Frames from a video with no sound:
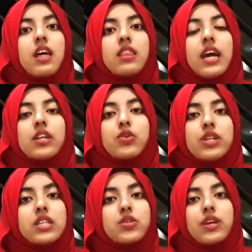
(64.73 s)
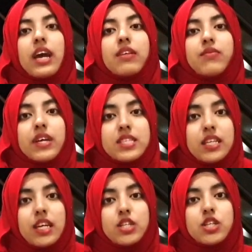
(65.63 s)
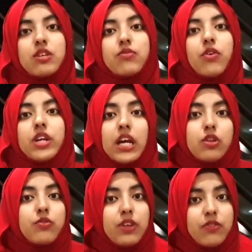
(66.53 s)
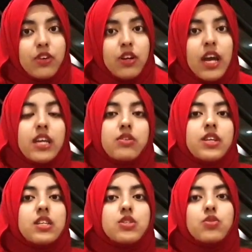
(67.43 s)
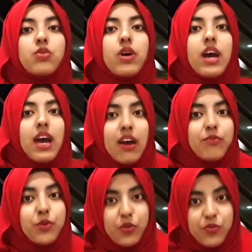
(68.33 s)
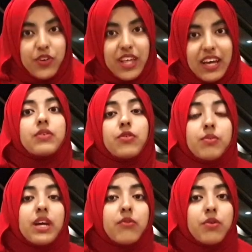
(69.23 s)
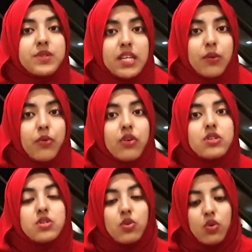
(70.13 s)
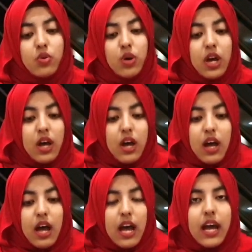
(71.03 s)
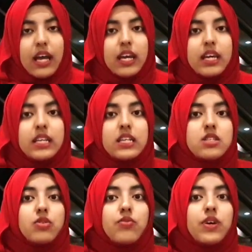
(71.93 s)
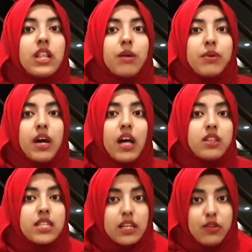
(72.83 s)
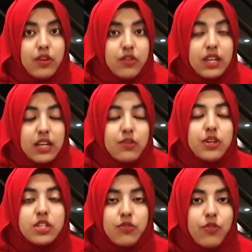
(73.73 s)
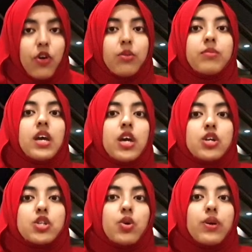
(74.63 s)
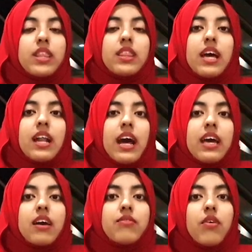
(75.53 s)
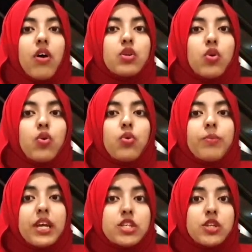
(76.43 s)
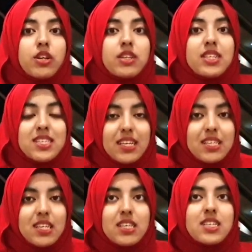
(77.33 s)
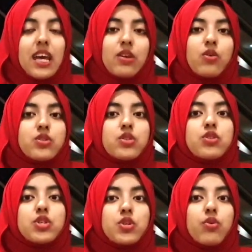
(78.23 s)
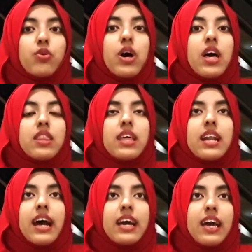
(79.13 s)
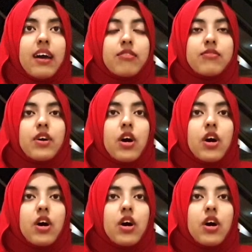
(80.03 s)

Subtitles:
then you need to get vaccination for yellow fever and you need to have proof for that. But for me, I'm from Singapore, so I needed to fill up a health declaration form showing that I have no major diseases and also to show that I have